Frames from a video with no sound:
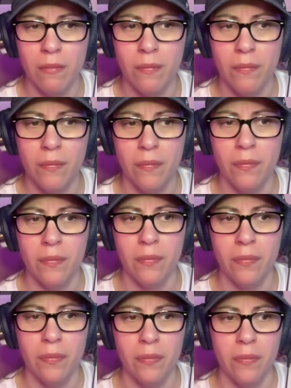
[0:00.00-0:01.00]

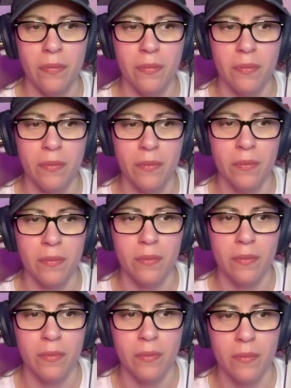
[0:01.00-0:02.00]

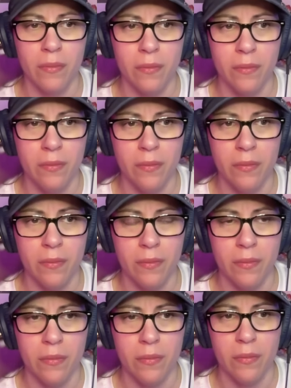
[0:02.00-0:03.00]

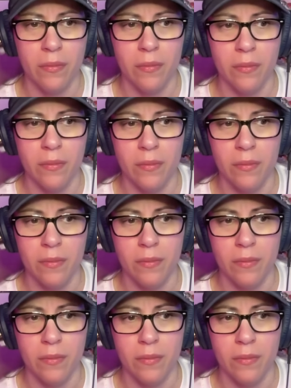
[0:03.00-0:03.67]
[no speech]